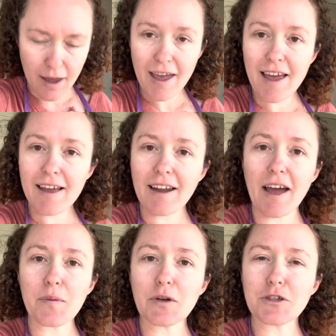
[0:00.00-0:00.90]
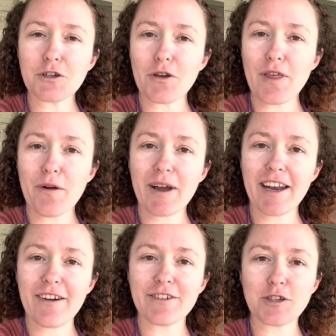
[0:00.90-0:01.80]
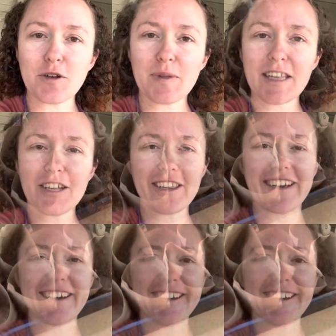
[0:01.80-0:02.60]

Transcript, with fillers: And I will show you that right now, show you what they look like.